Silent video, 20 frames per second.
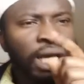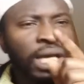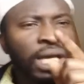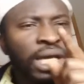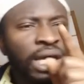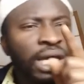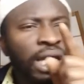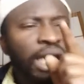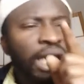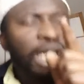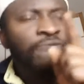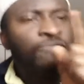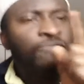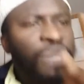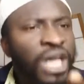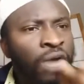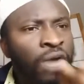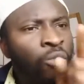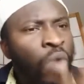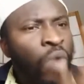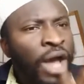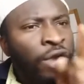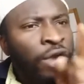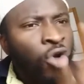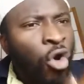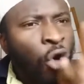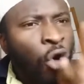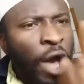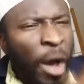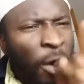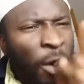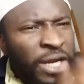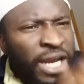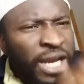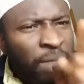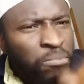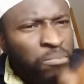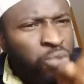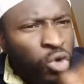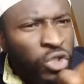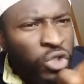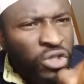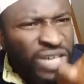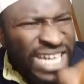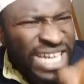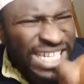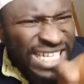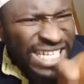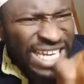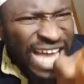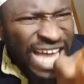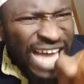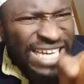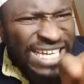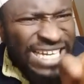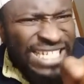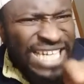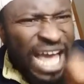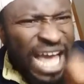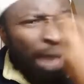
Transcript: If there were no other books written at the time of